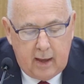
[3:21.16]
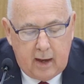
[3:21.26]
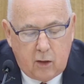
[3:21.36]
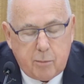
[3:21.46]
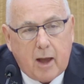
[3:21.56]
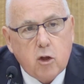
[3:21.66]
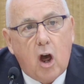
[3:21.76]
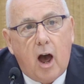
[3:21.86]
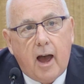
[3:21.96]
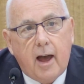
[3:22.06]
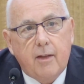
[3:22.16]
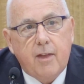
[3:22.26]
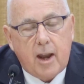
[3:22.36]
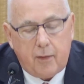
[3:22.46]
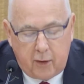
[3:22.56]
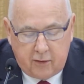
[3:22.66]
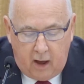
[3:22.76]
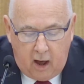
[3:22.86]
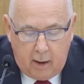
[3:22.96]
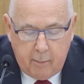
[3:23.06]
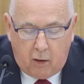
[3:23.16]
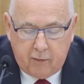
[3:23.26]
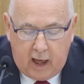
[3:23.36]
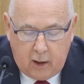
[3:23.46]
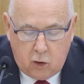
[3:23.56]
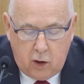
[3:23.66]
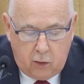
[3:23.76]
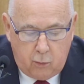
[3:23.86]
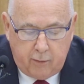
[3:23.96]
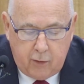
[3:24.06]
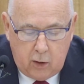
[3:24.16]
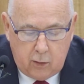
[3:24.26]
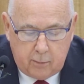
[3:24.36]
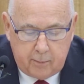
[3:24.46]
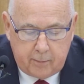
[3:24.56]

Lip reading: is much higher than at the time of last year's review.